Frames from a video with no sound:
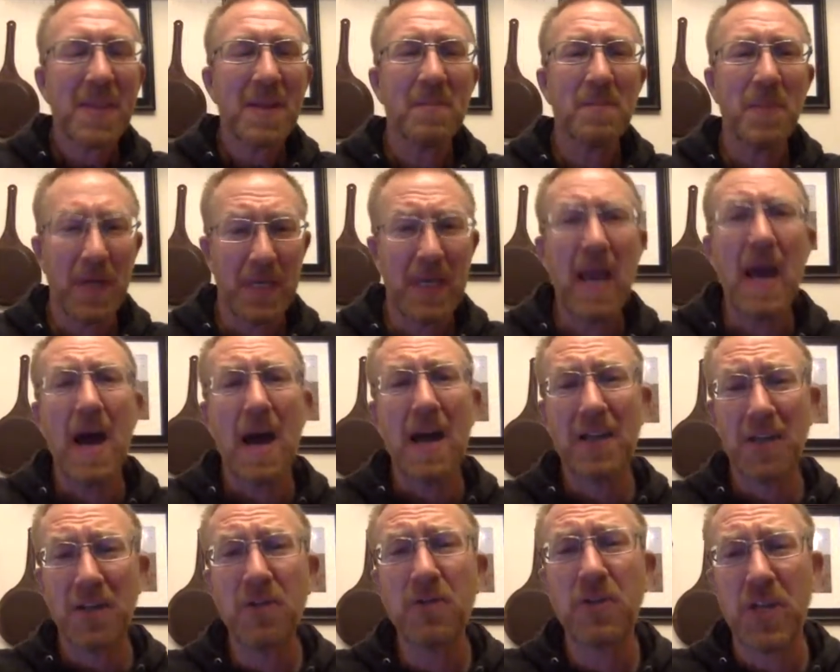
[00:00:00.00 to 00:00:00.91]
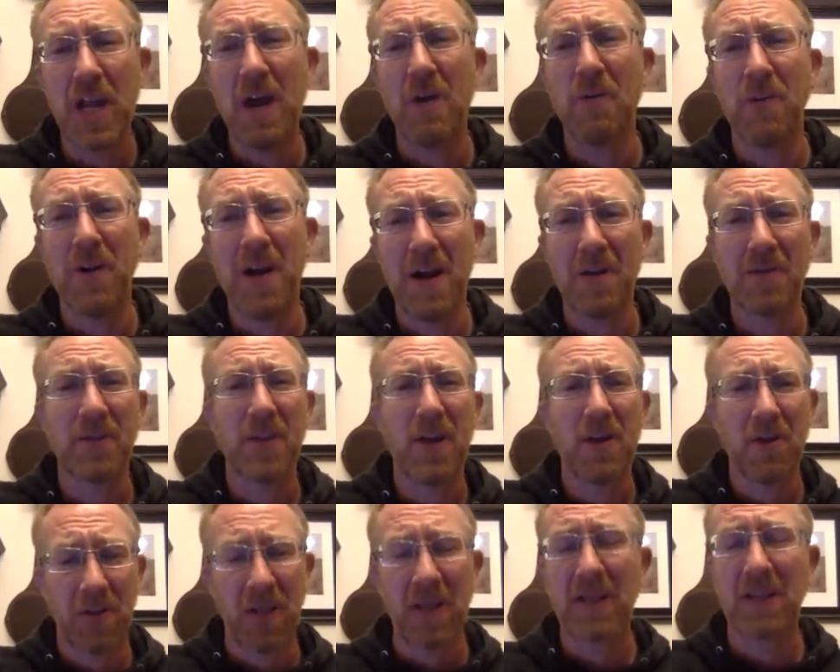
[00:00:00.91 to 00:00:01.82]
But yeah, I do shower out
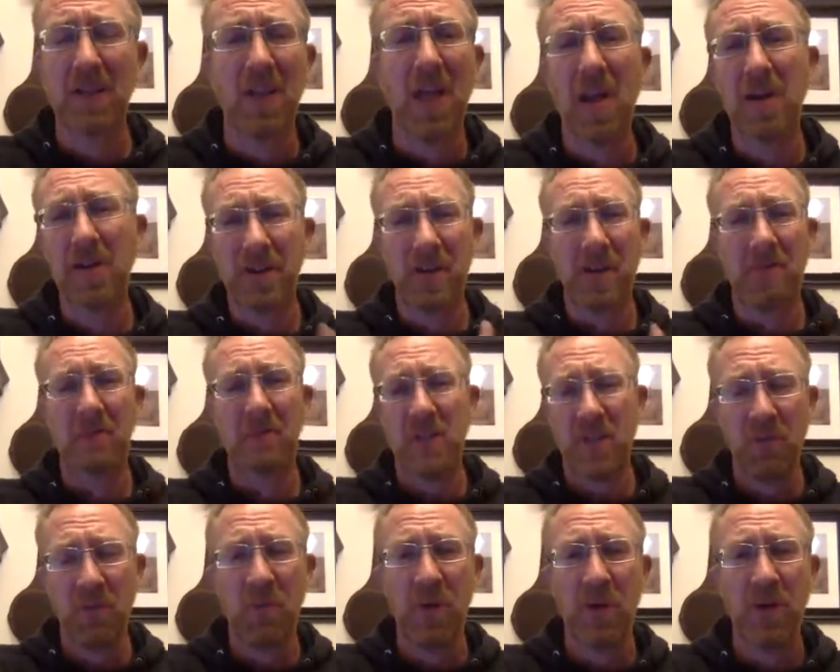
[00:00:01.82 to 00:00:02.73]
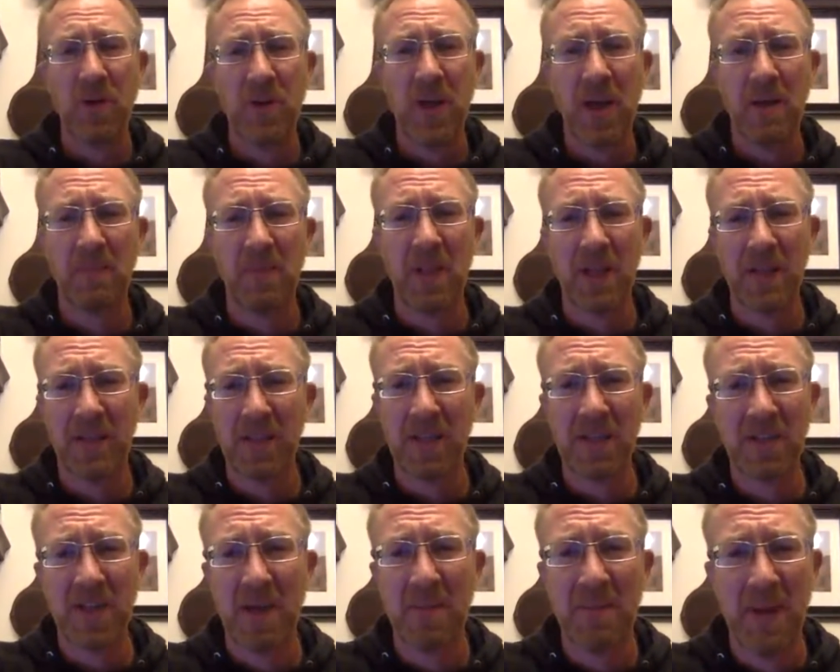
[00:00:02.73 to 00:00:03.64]
there. Like a lot of times in the wintertime like
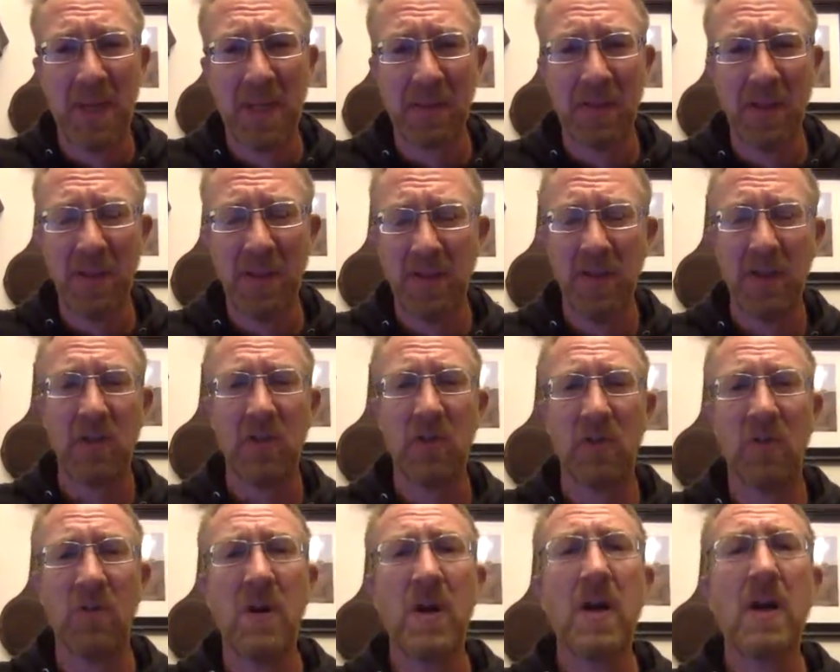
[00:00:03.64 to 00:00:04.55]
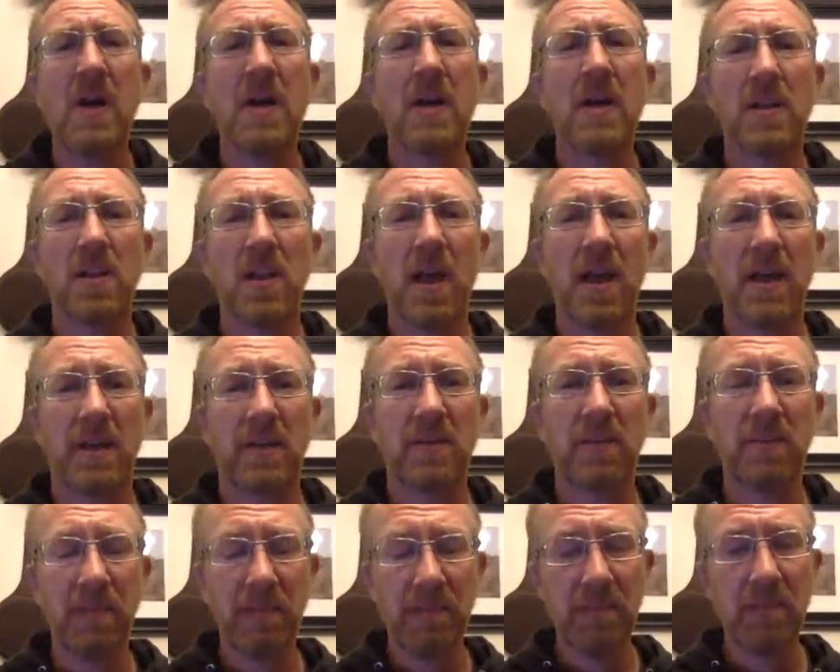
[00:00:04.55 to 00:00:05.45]
this, I mainly do like
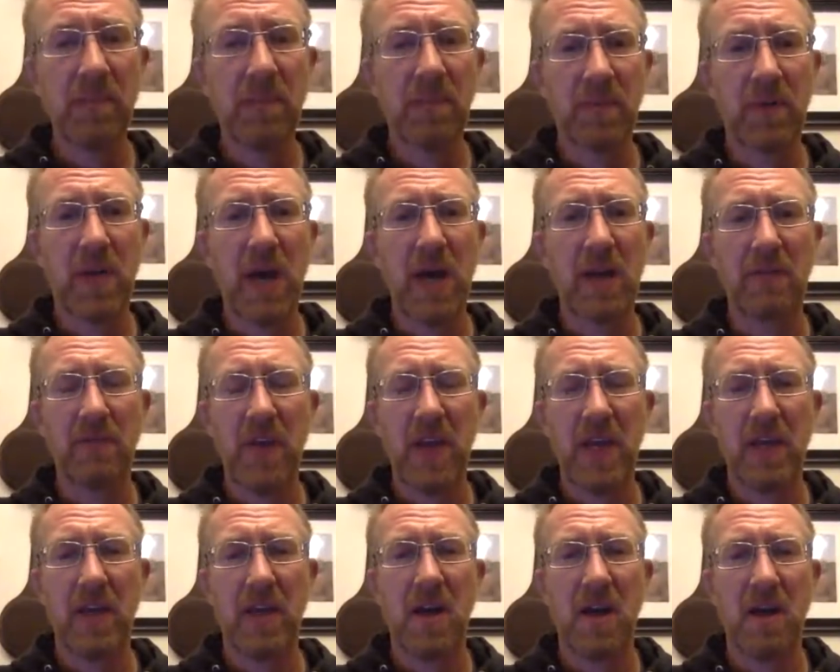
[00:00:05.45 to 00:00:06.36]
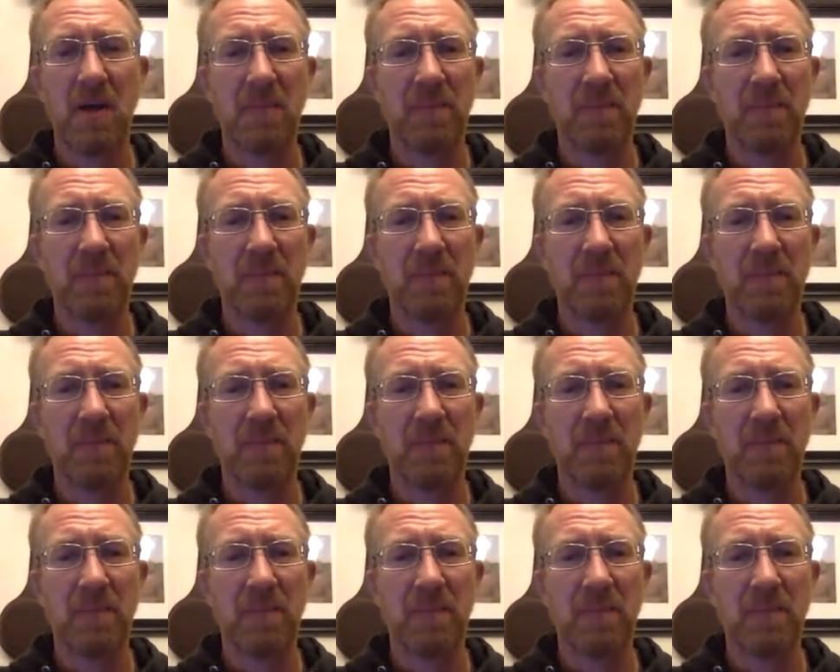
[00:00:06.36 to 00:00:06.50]
kind of a